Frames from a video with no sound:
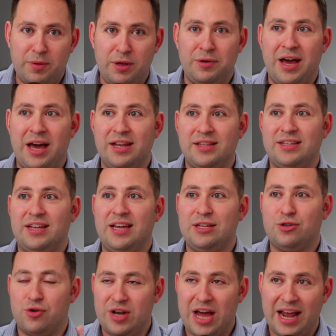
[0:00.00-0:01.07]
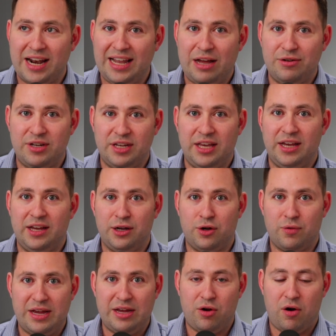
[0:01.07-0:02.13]
the United States or not allowed to get a
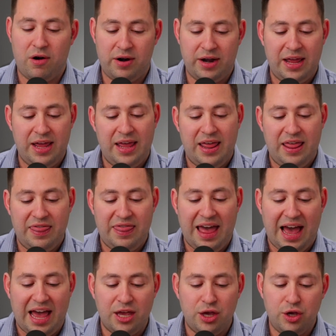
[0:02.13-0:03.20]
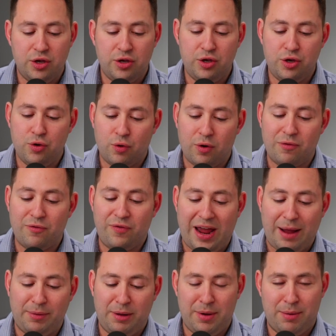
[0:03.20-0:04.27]
green card, that your
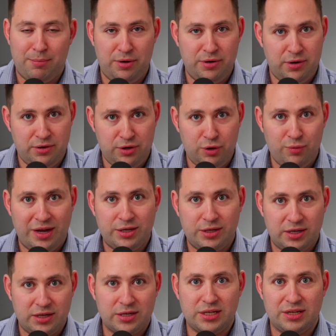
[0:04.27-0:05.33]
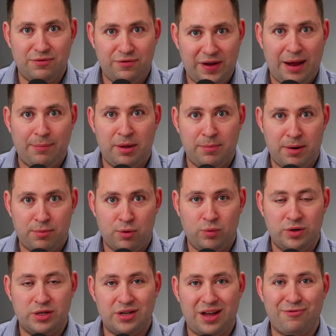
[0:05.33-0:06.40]
family member, your U.S. citizen family member,
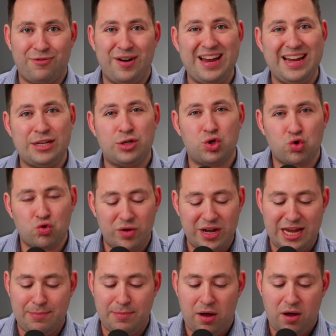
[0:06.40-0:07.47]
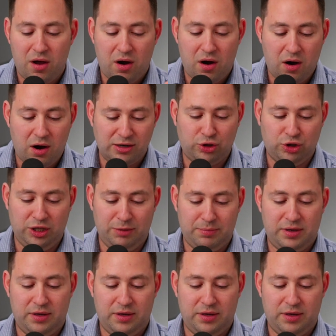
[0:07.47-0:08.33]
would suffer extreme hardship.